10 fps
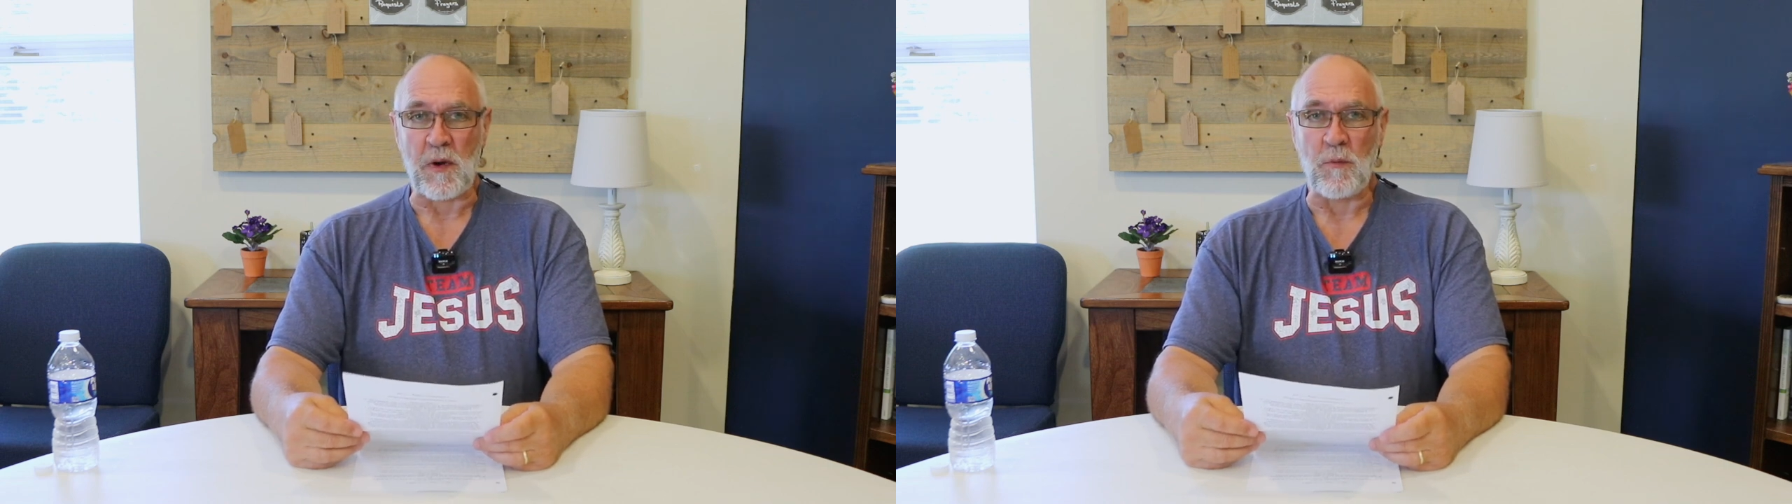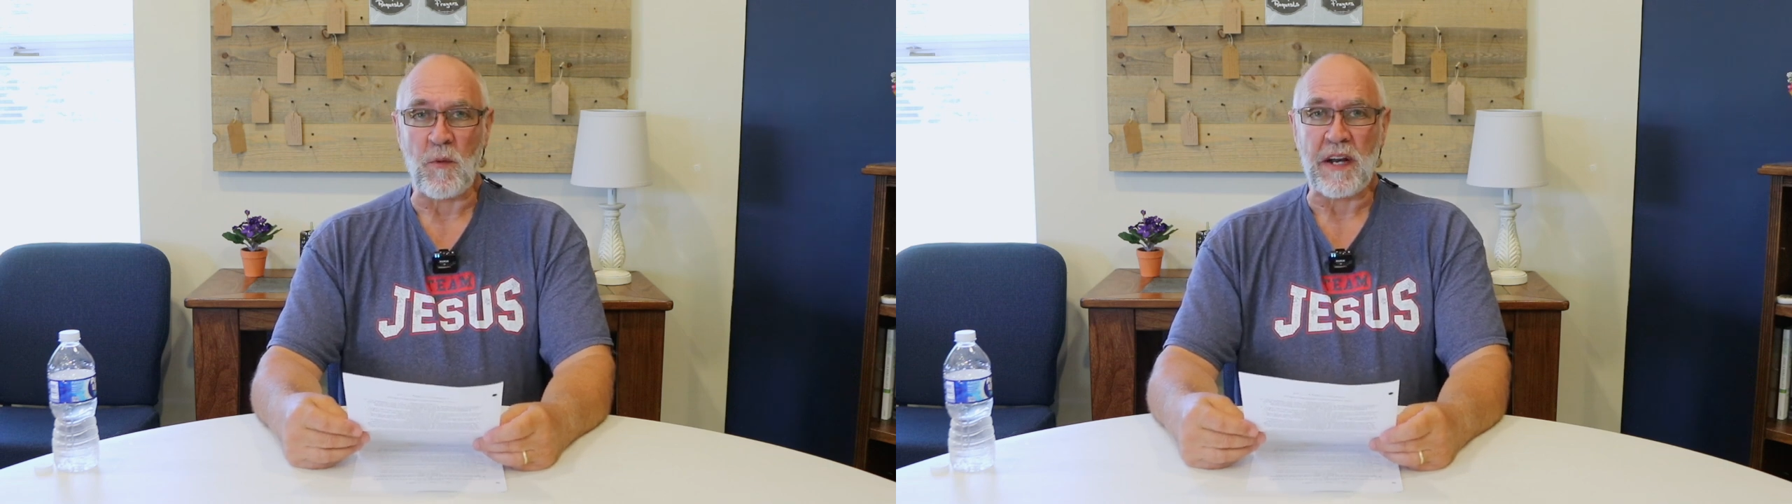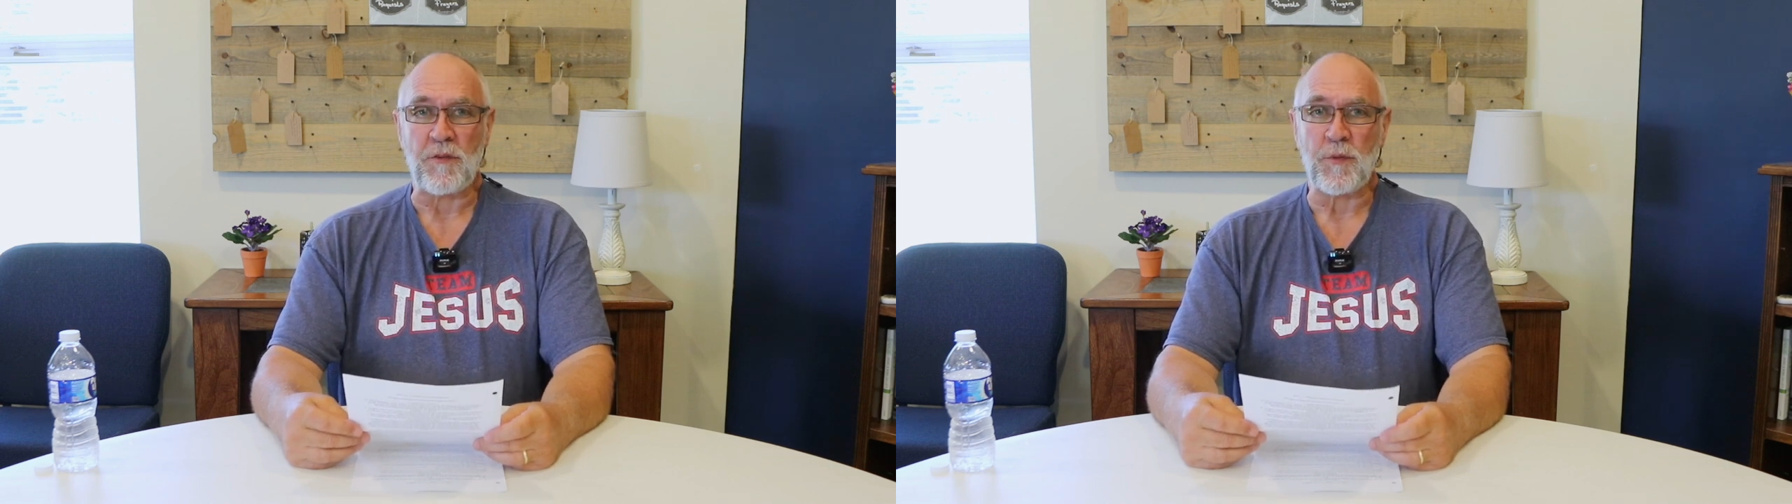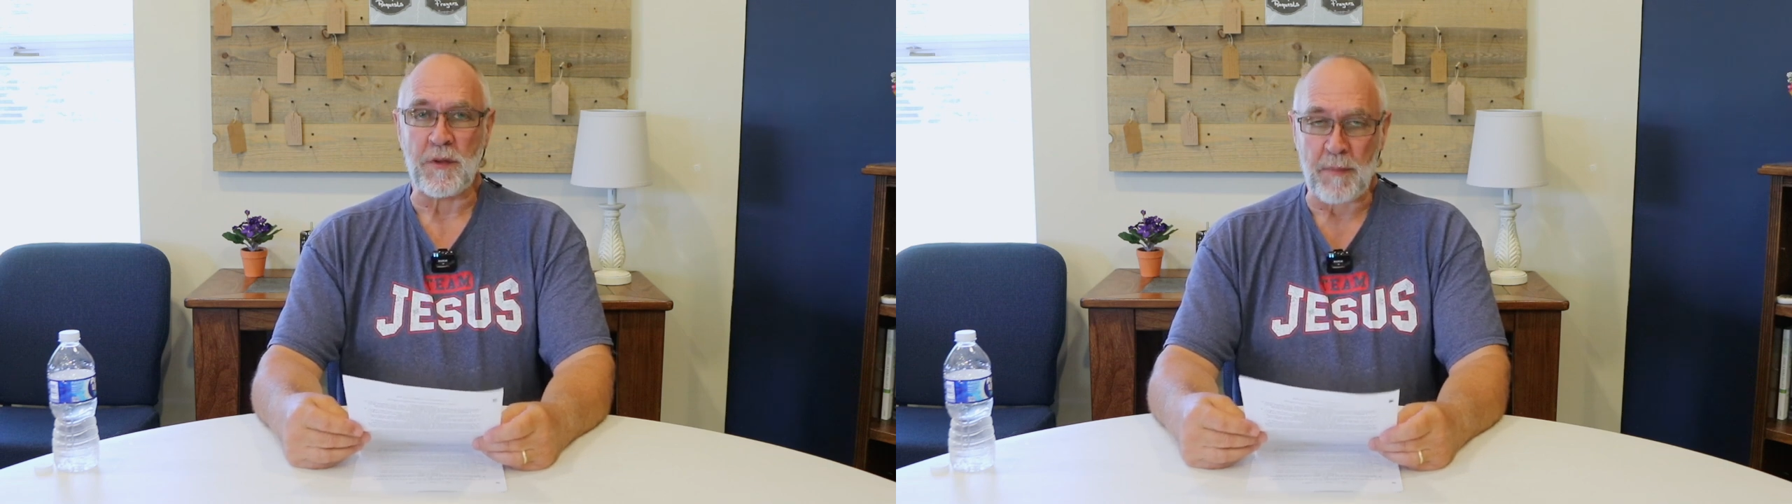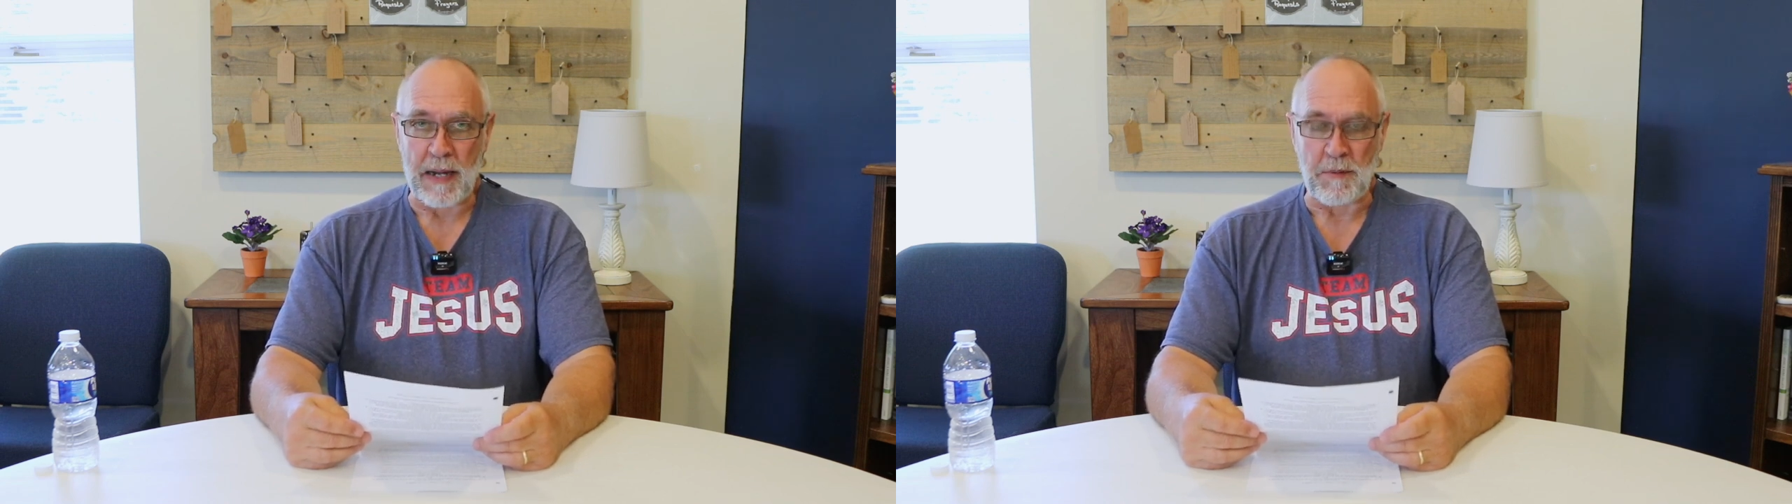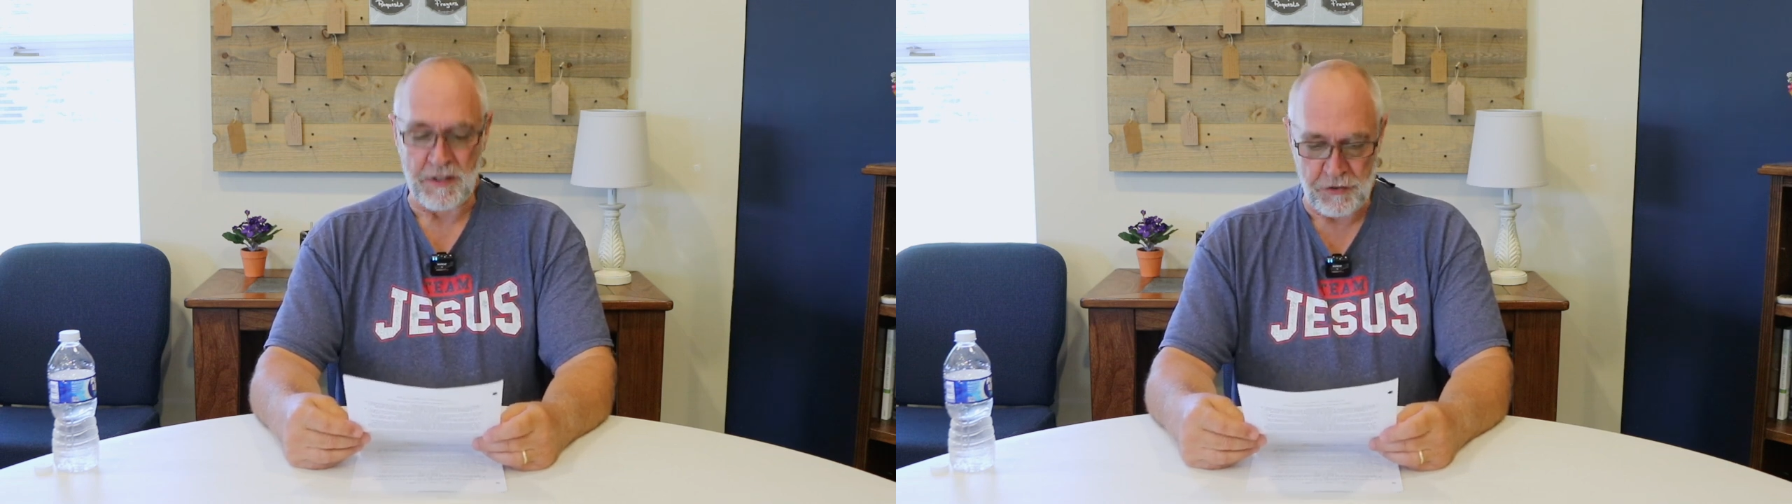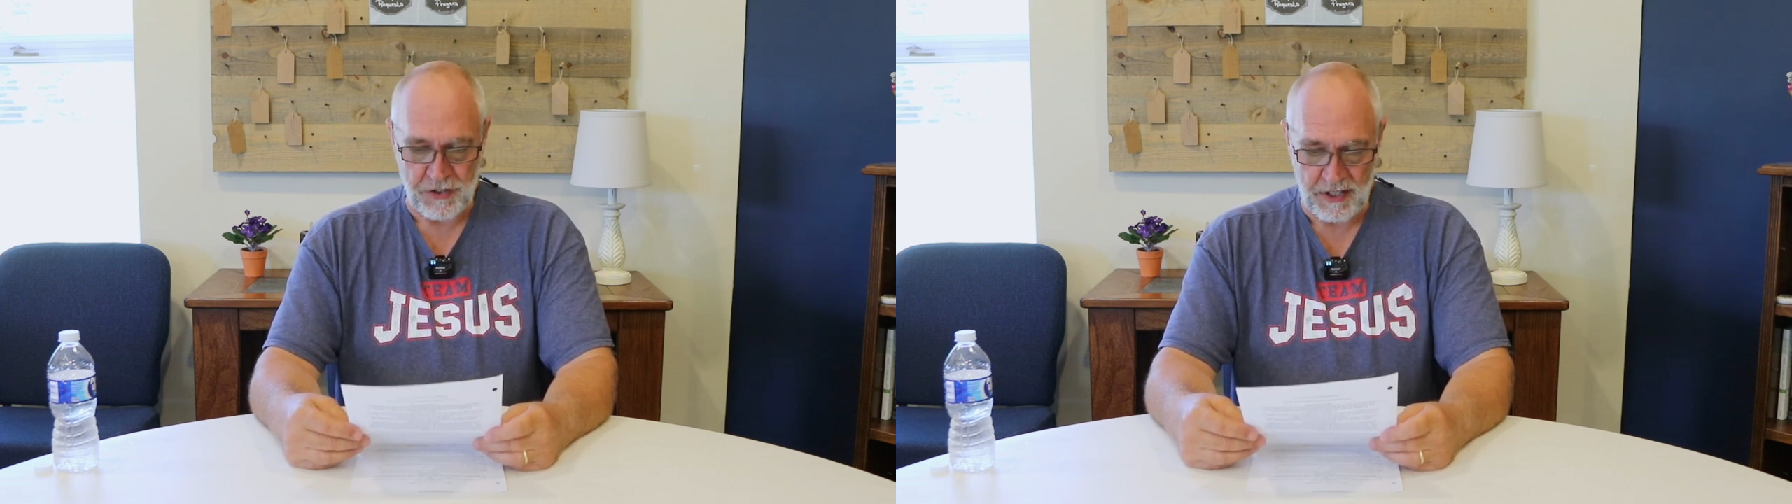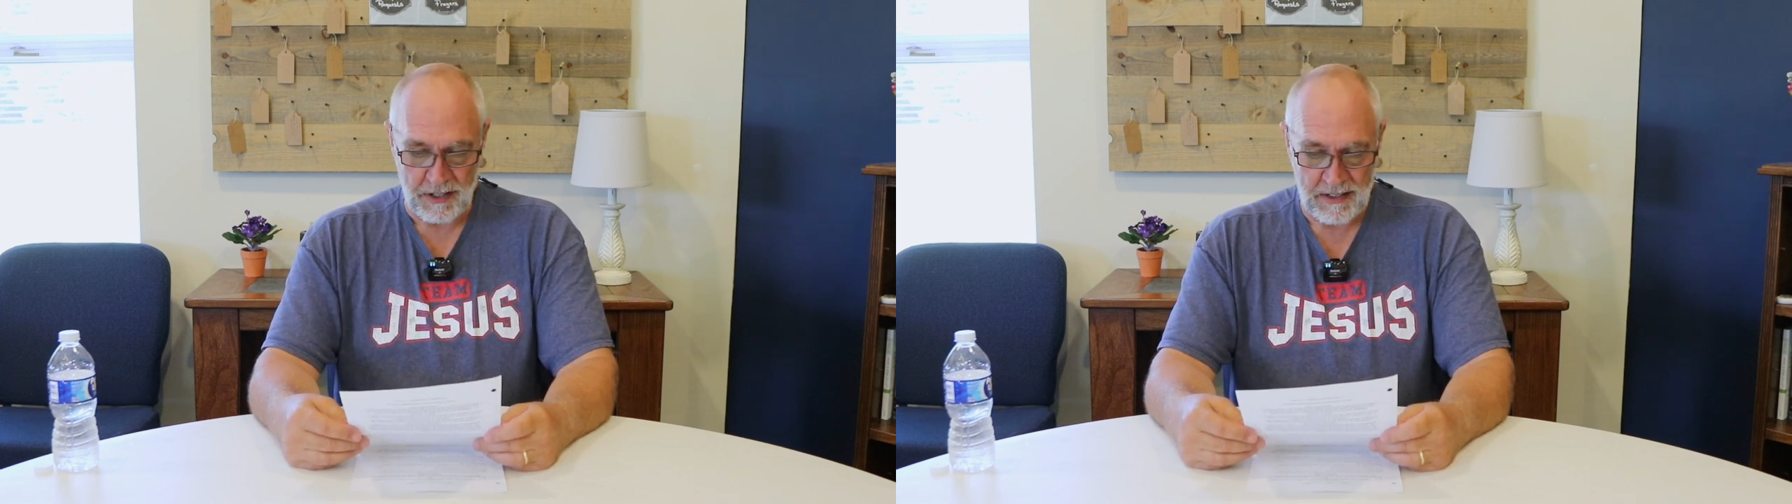read through the Bible this
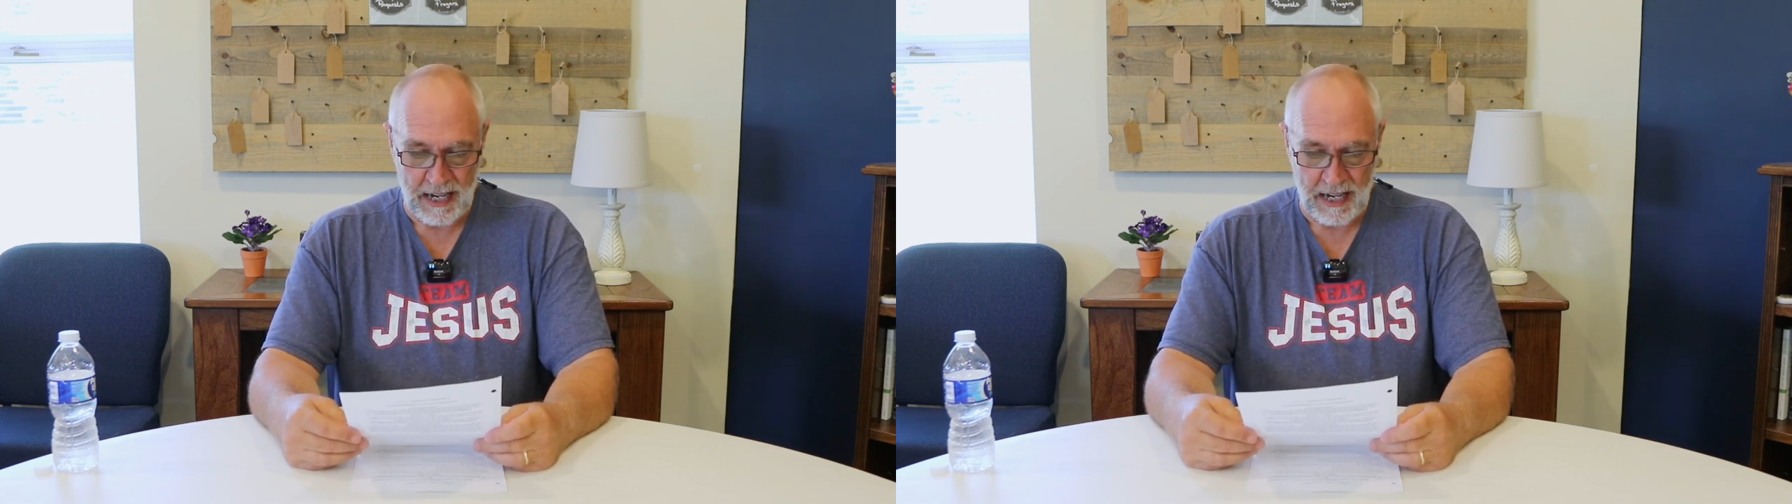year.